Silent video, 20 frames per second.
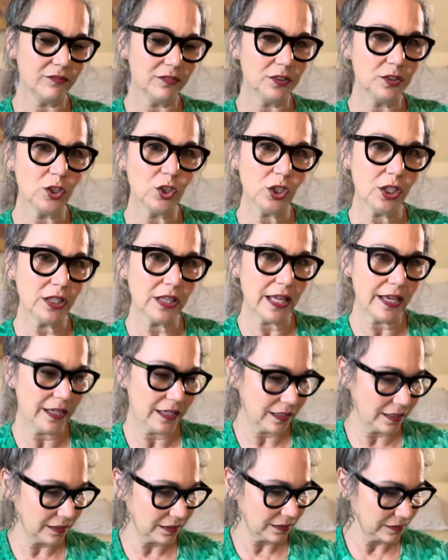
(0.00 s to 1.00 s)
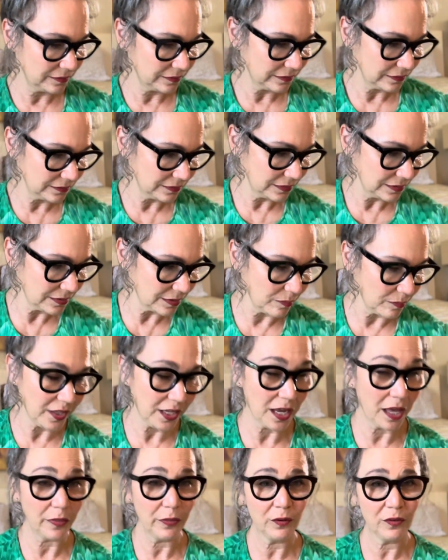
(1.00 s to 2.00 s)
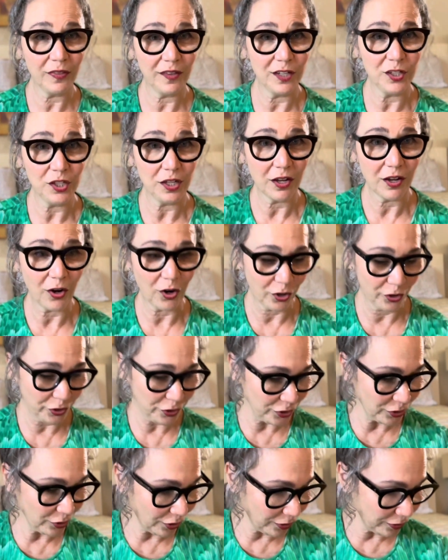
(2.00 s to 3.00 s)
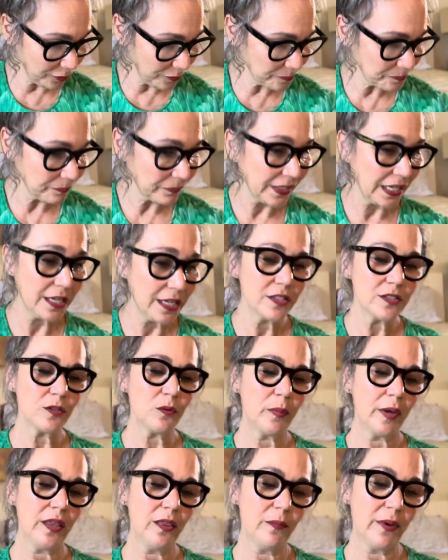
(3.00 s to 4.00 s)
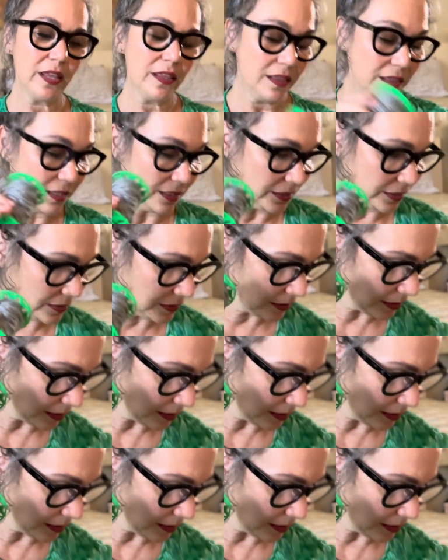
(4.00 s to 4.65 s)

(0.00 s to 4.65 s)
look like something other than art yarn. So by the way, this